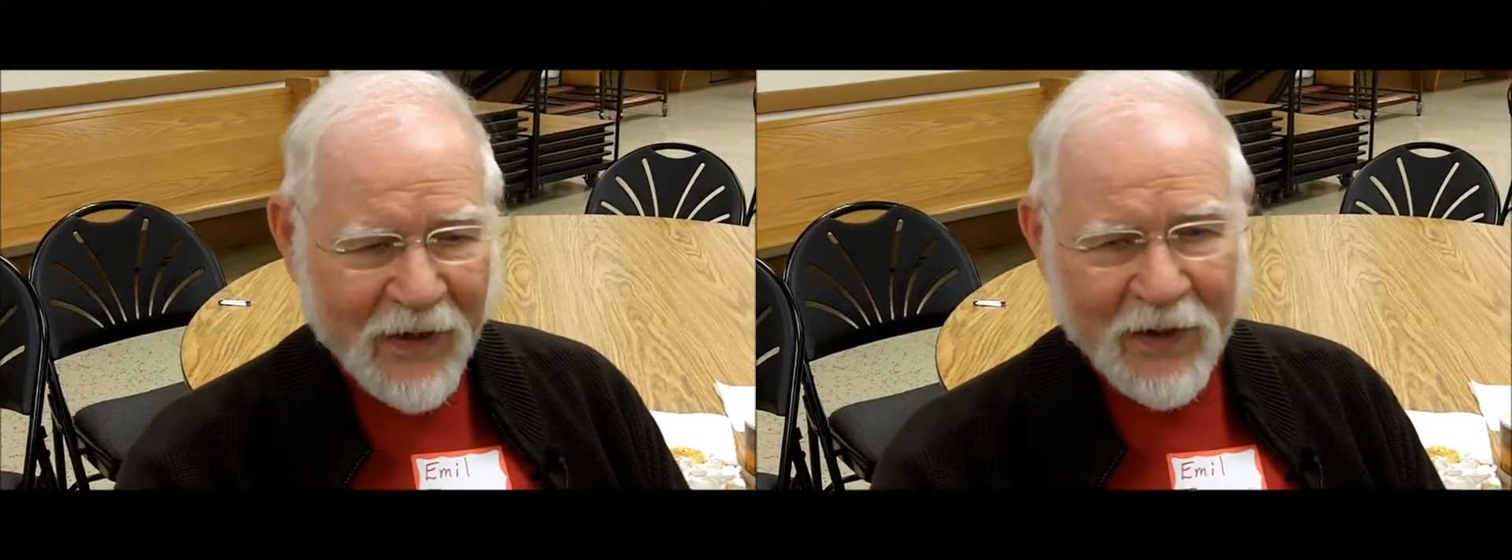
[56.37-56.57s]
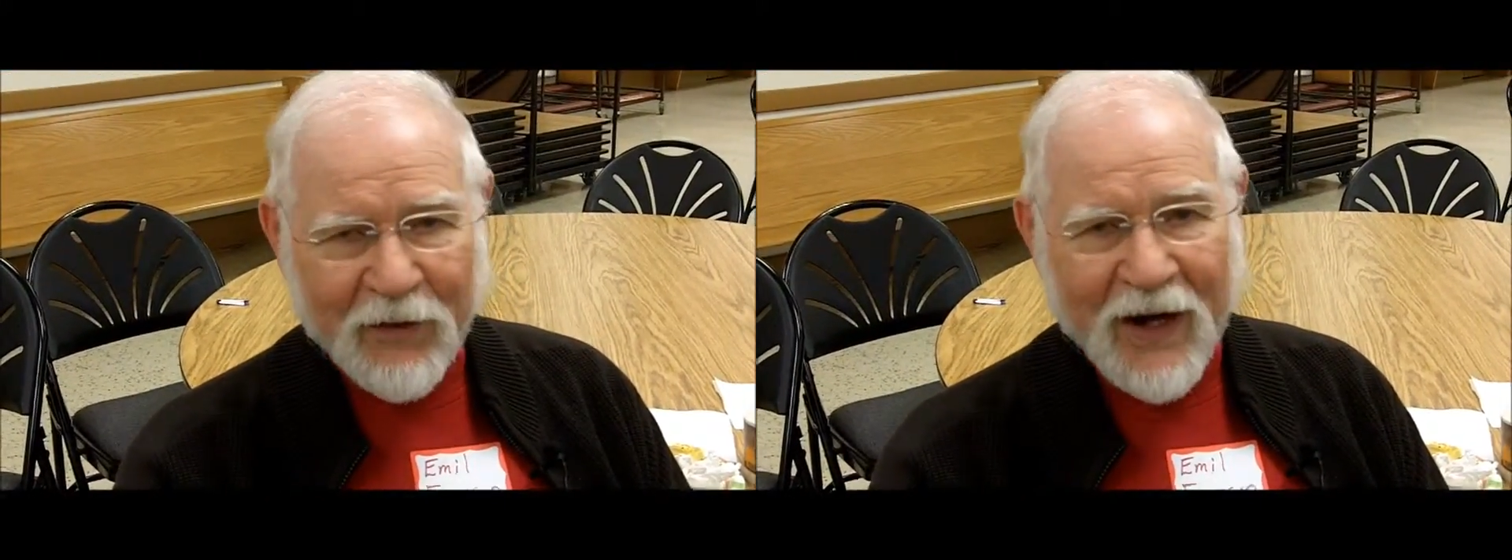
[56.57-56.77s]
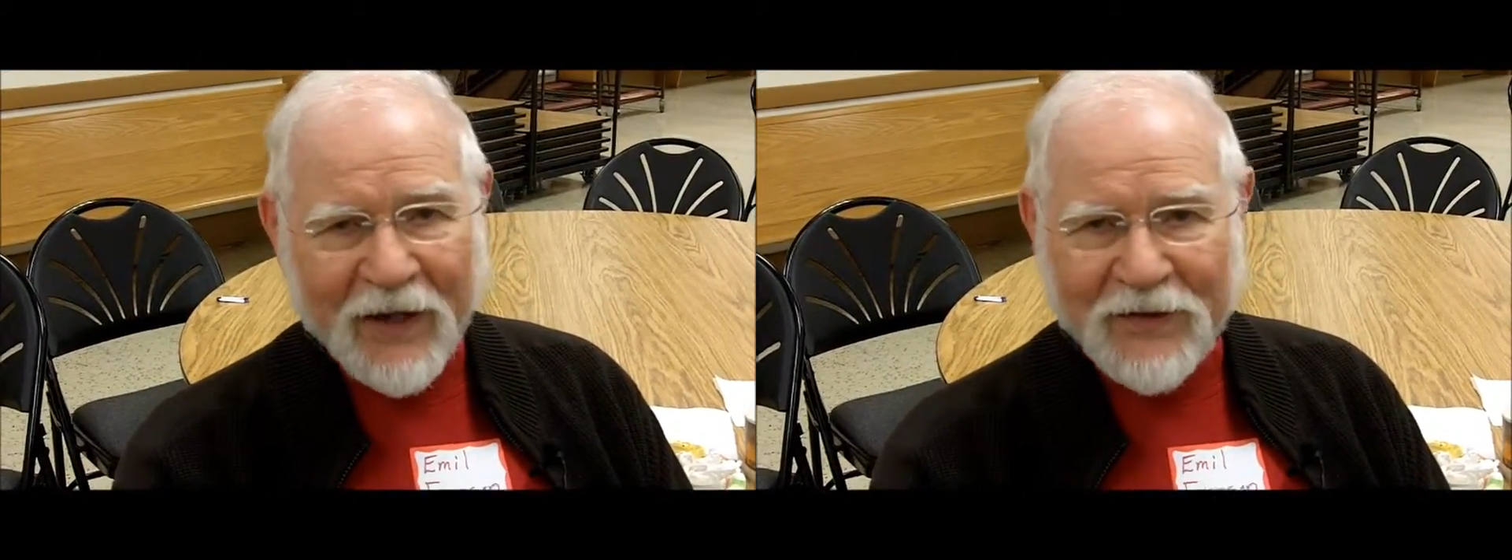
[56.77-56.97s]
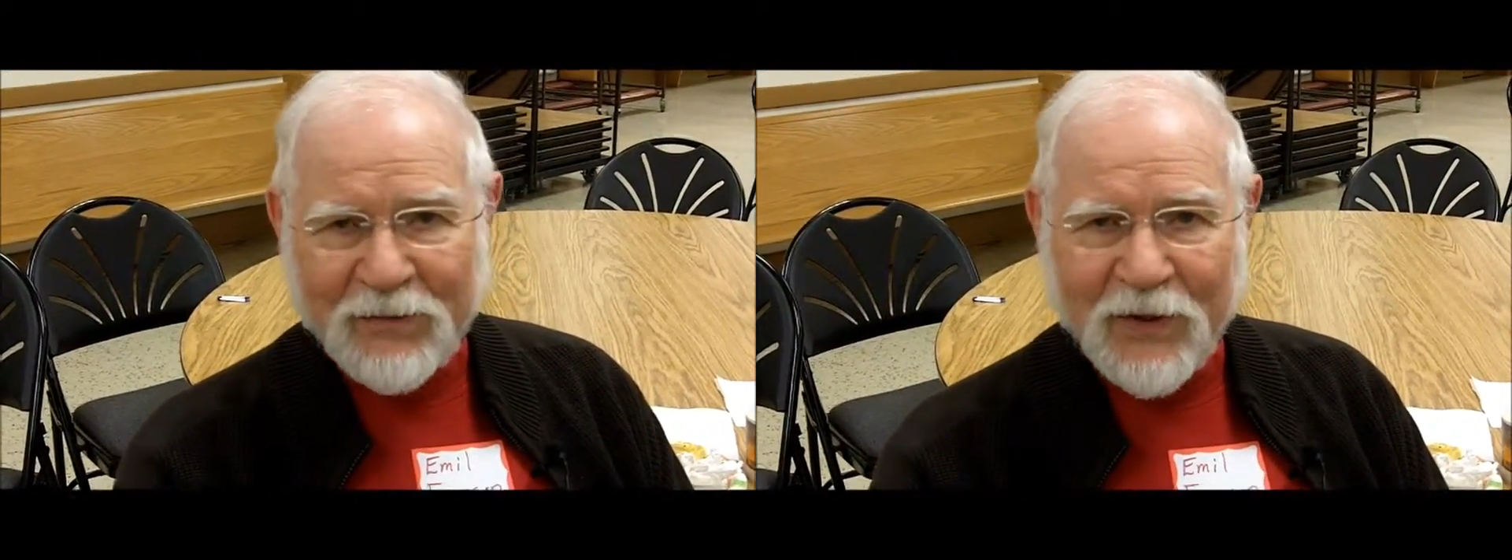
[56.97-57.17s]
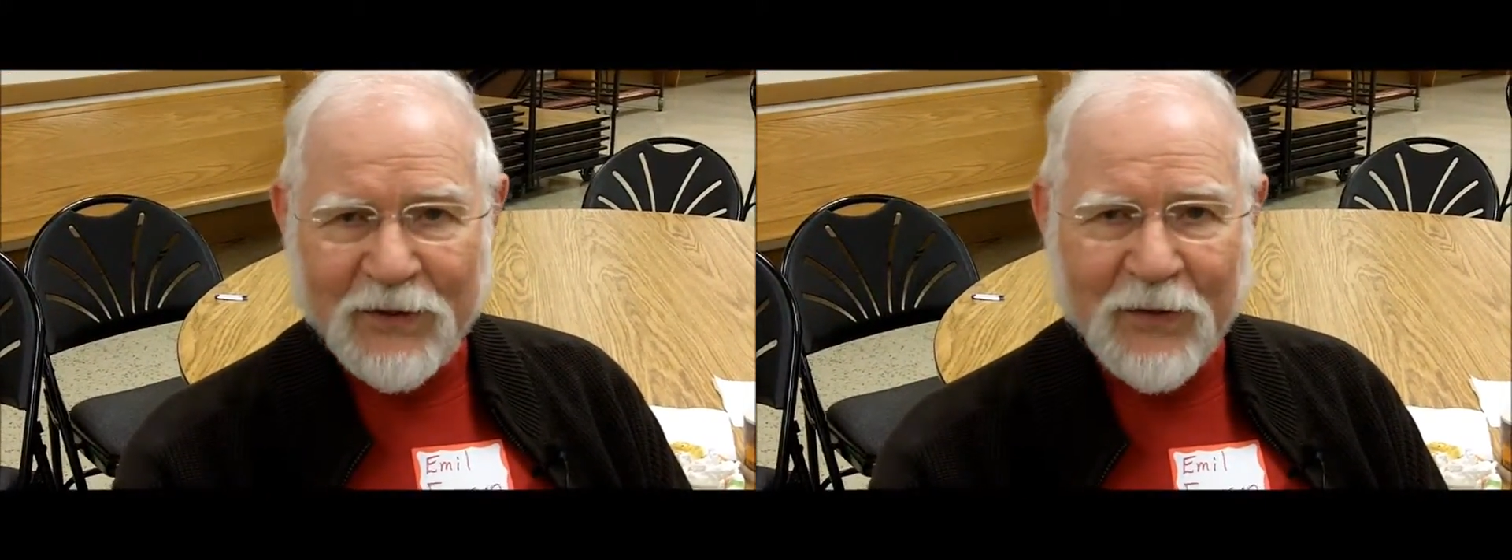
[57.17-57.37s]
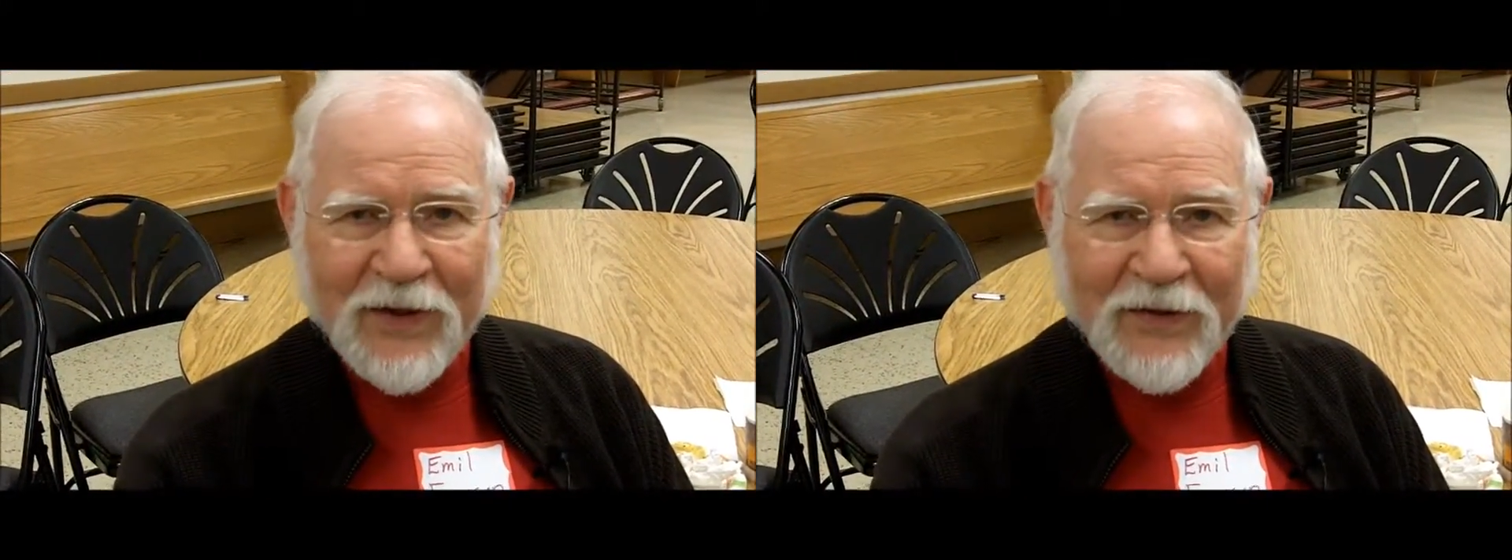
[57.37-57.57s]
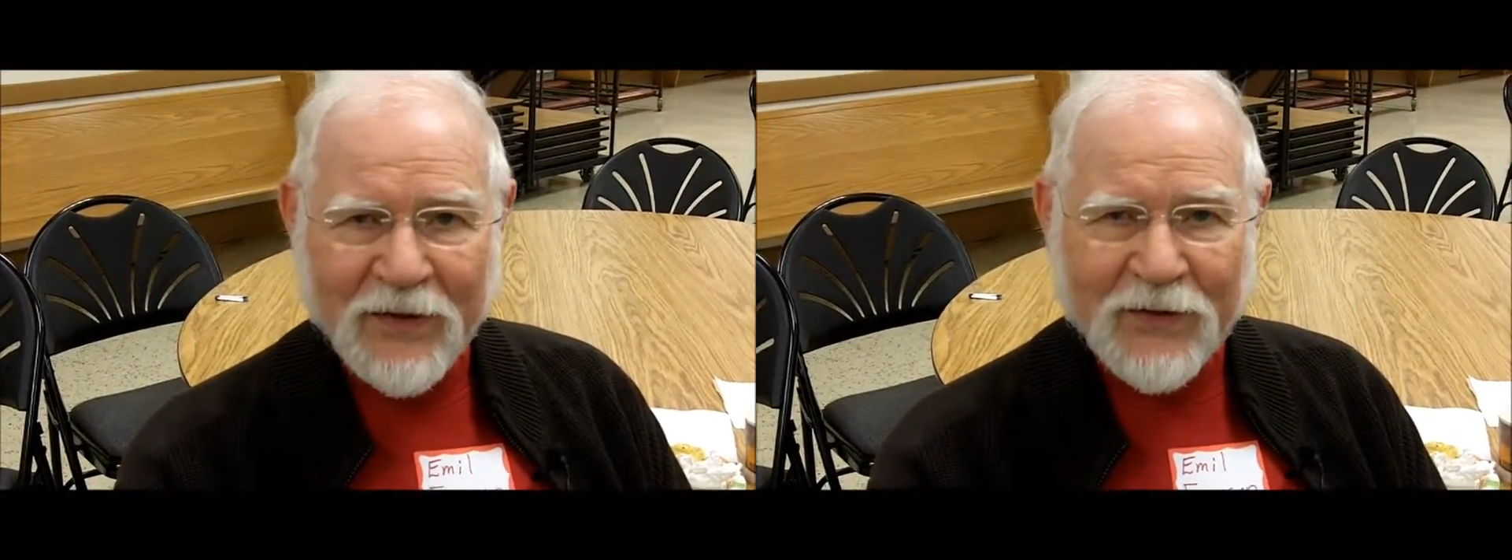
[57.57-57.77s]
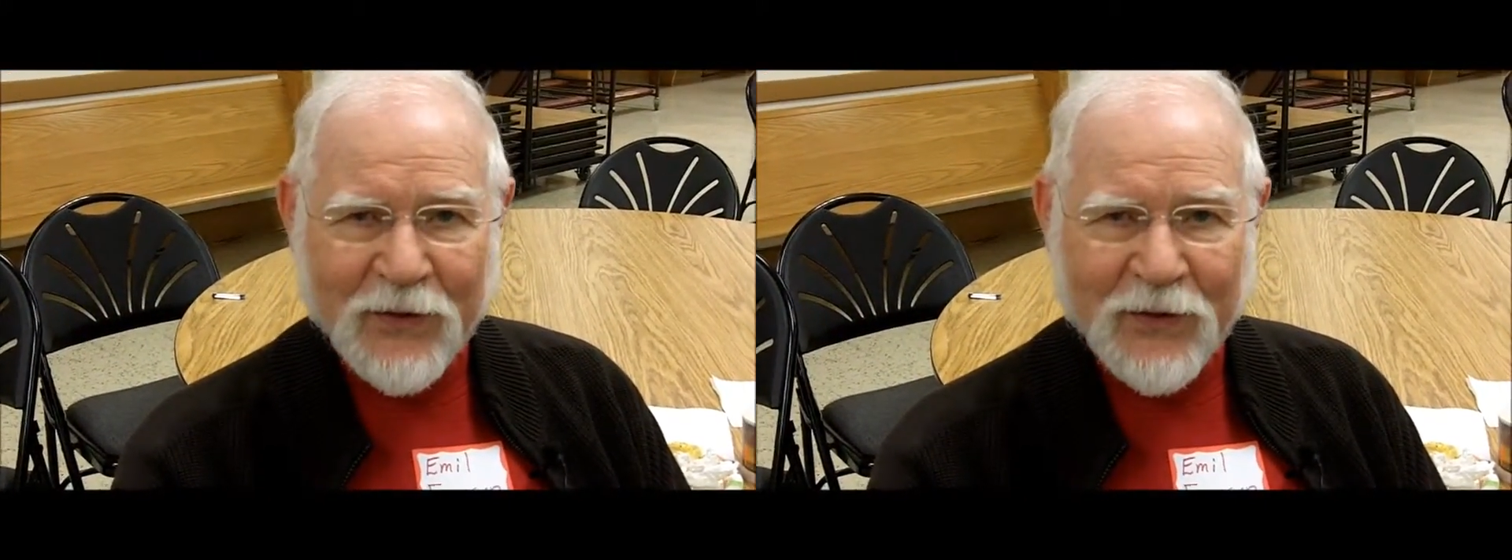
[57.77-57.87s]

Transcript: interaction between the